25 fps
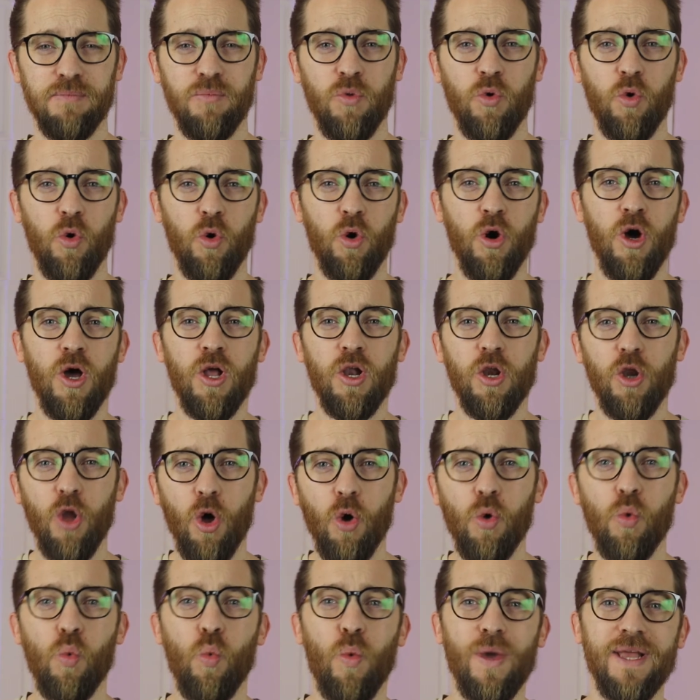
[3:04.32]
more
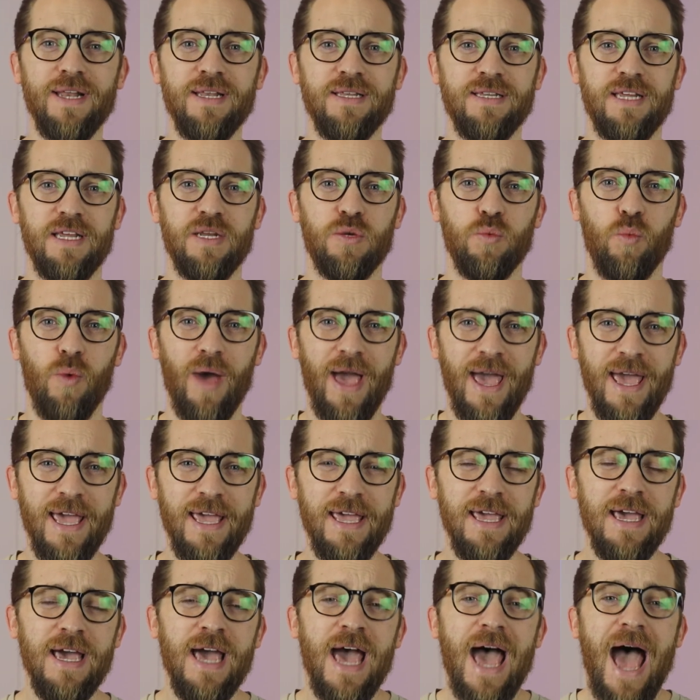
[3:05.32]
long-winded
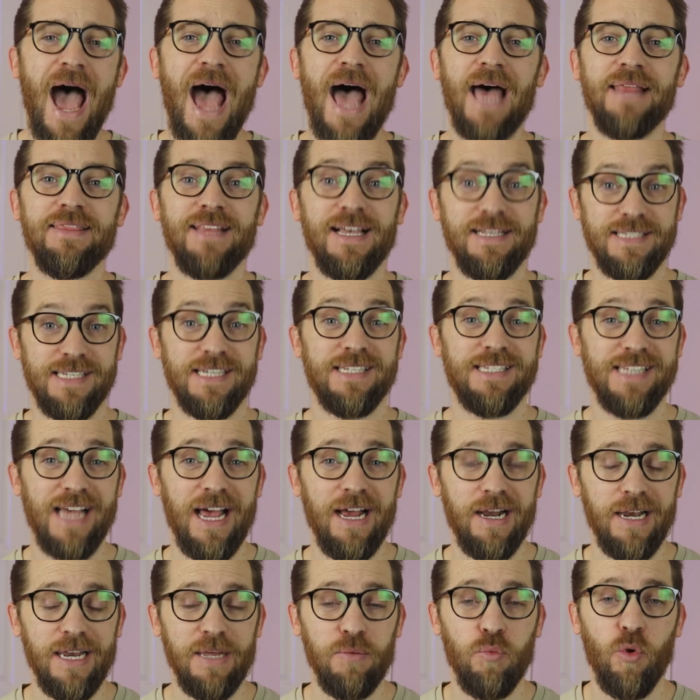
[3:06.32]
way, and that's
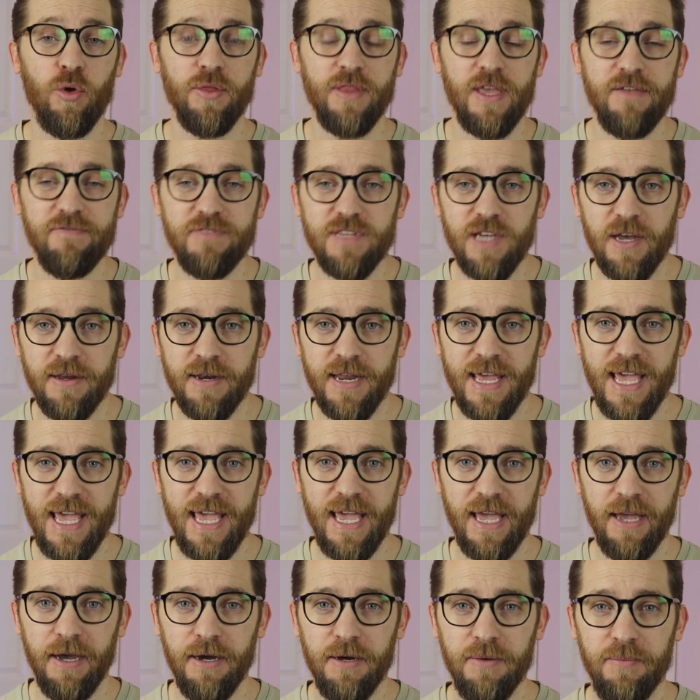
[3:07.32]
exactly what they've done
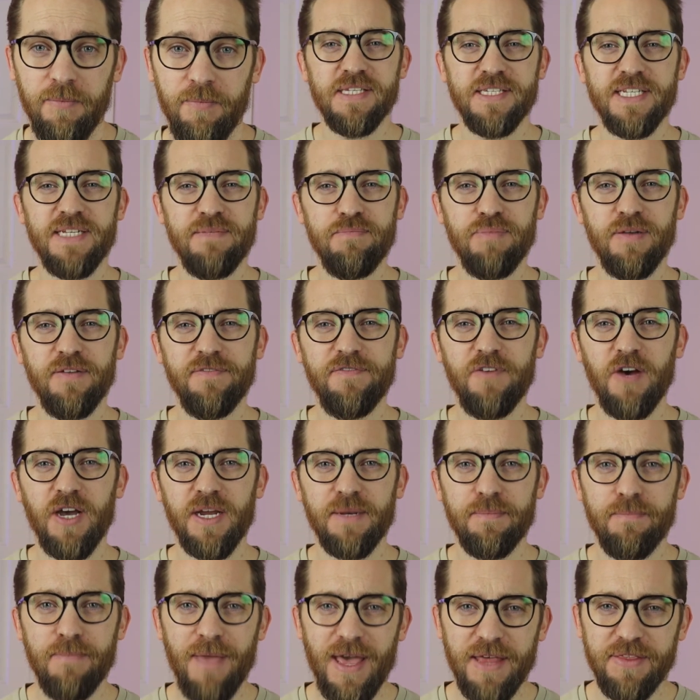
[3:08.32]
here. The
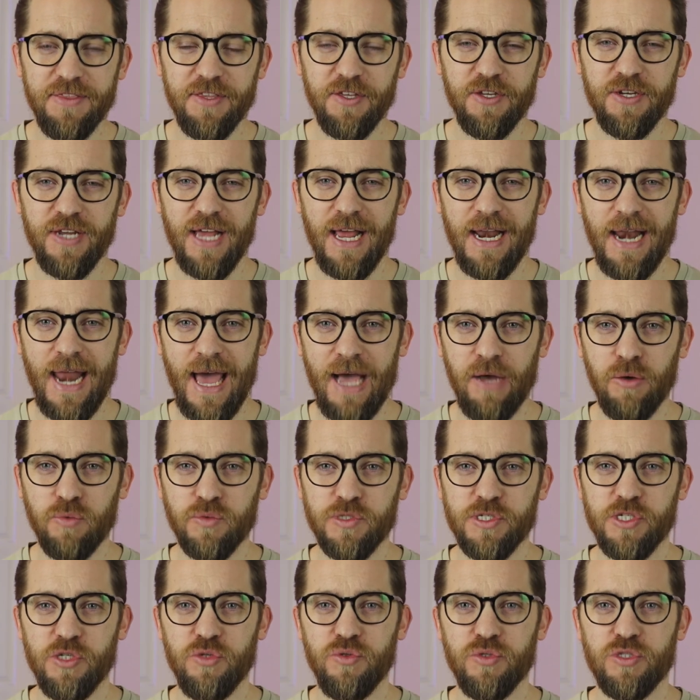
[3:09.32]
simplified method
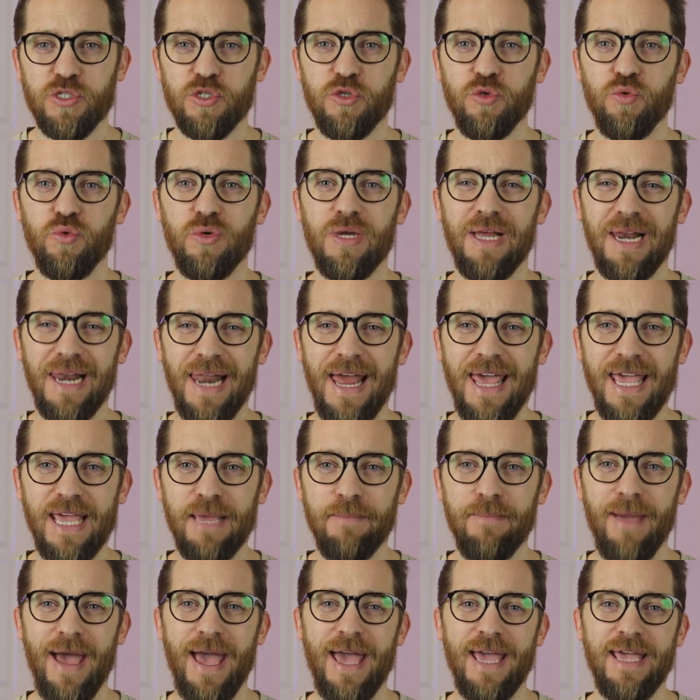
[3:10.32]
allows you to
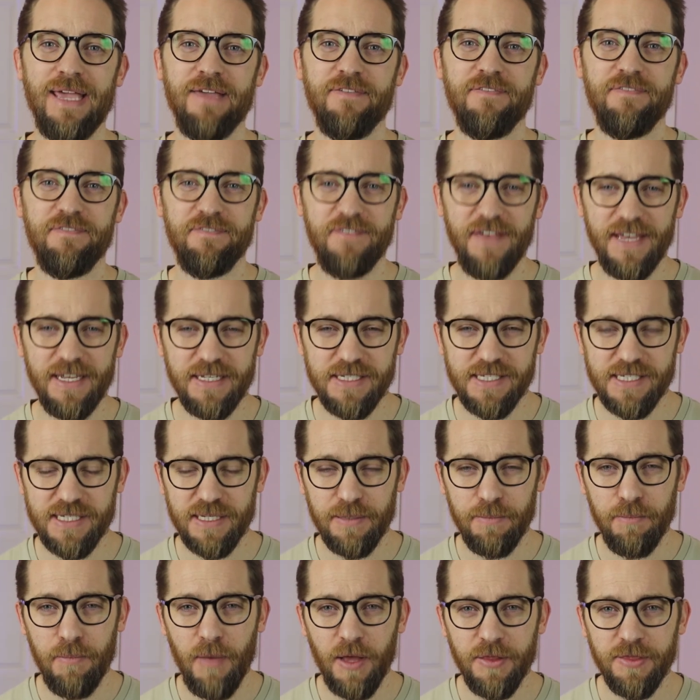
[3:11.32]
claim a
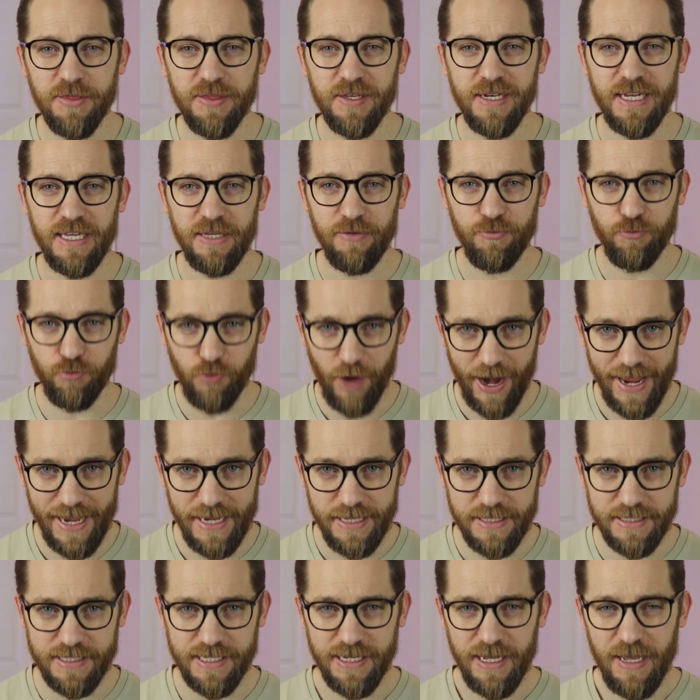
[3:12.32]
fixed monthly
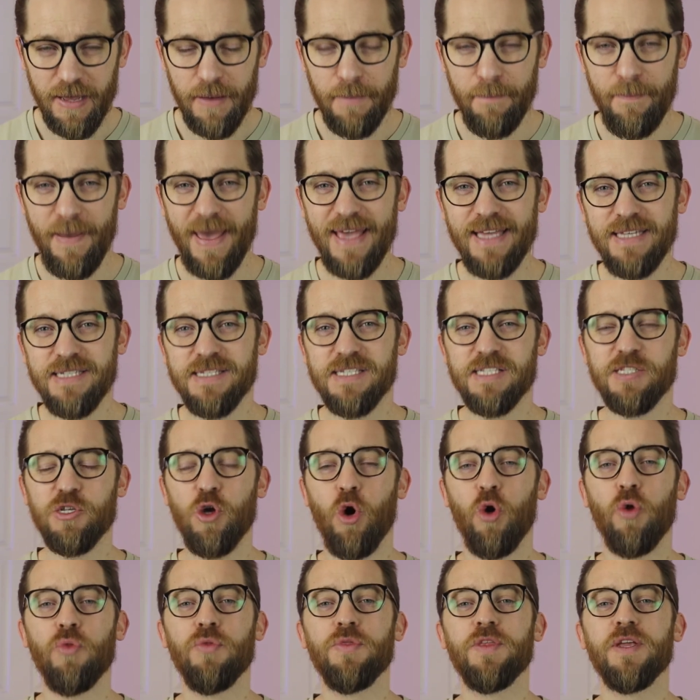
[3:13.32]
rate based
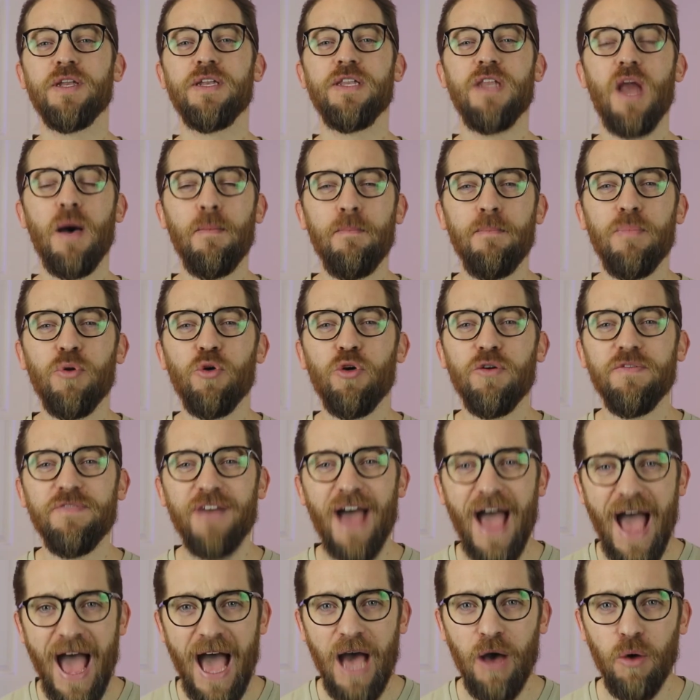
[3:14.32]
on the number of
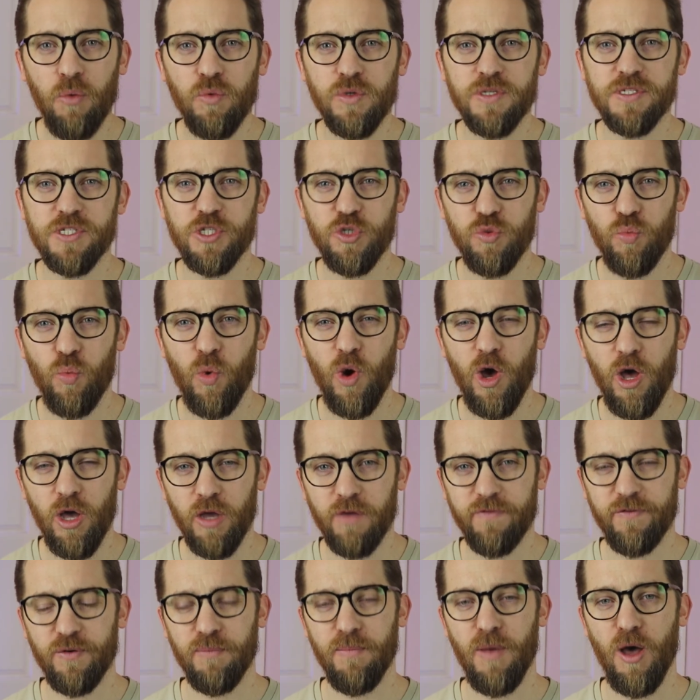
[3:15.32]
hours you
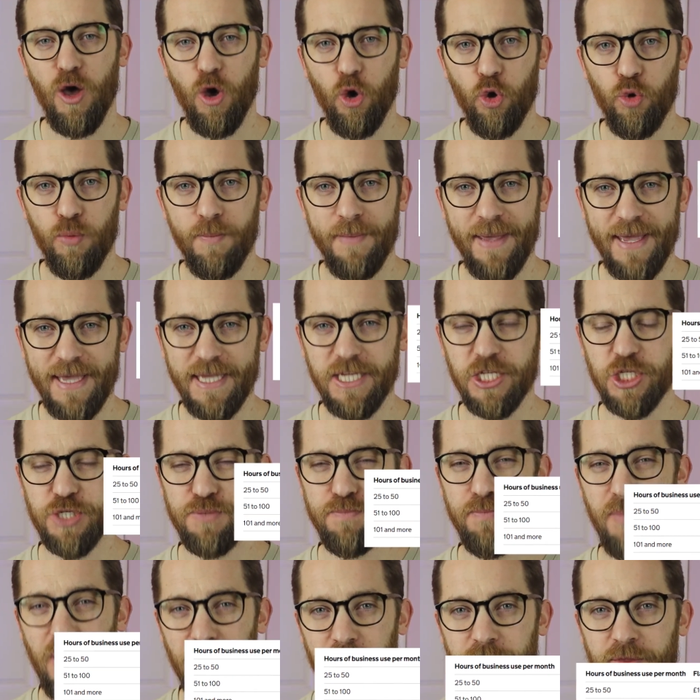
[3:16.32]
work from home
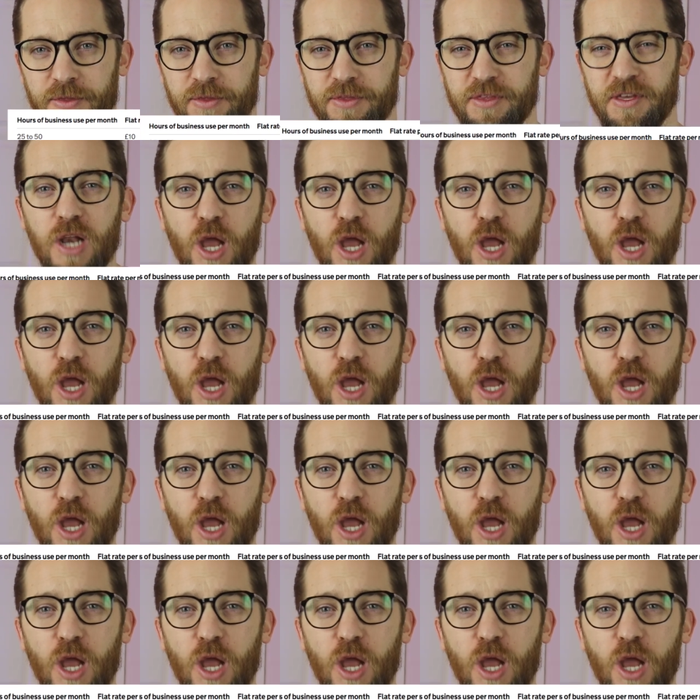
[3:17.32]
each month. The